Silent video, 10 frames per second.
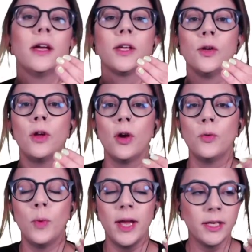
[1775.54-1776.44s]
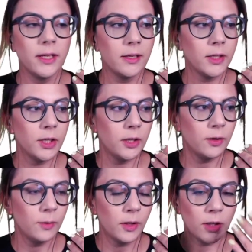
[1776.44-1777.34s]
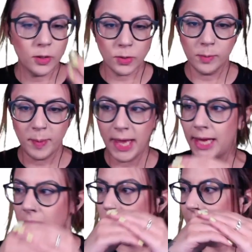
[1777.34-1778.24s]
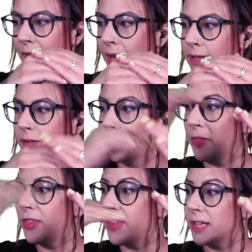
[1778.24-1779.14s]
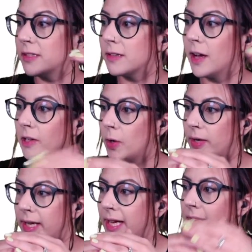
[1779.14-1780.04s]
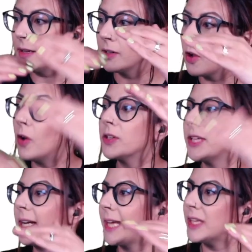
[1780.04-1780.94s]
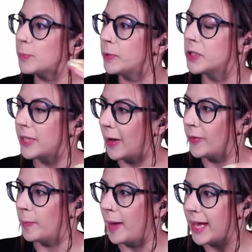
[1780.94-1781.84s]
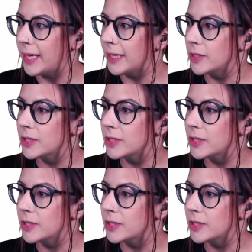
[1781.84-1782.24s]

You know, when you go to a page and when things start loading in, content gets pushed down the page.